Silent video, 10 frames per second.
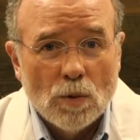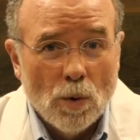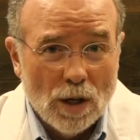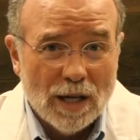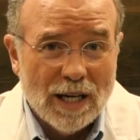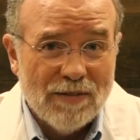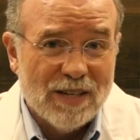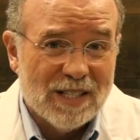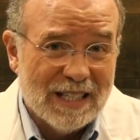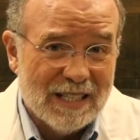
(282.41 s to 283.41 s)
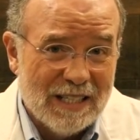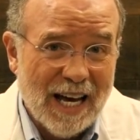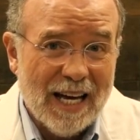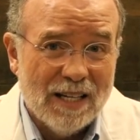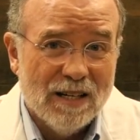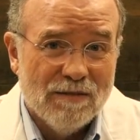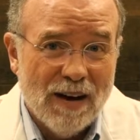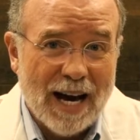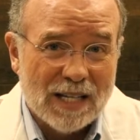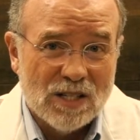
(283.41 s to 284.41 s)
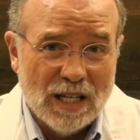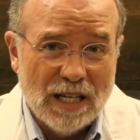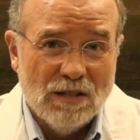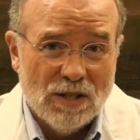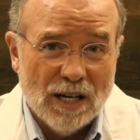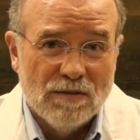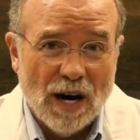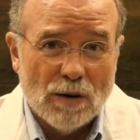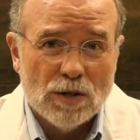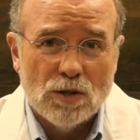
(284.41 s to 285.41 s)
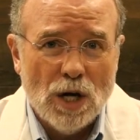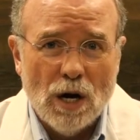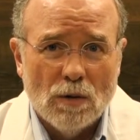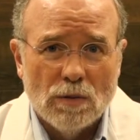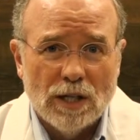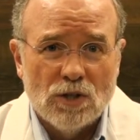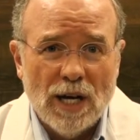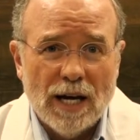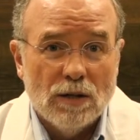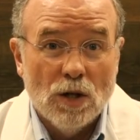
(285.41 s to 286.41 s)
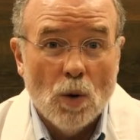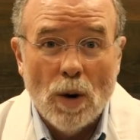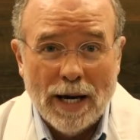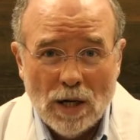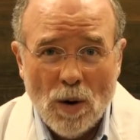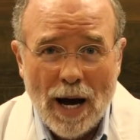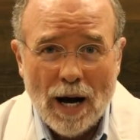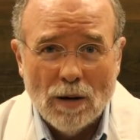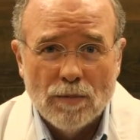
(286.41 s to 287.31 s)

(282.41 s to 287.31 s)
Well, if it's a dead vaccine, dead virus, no, it's dead. No way, no how.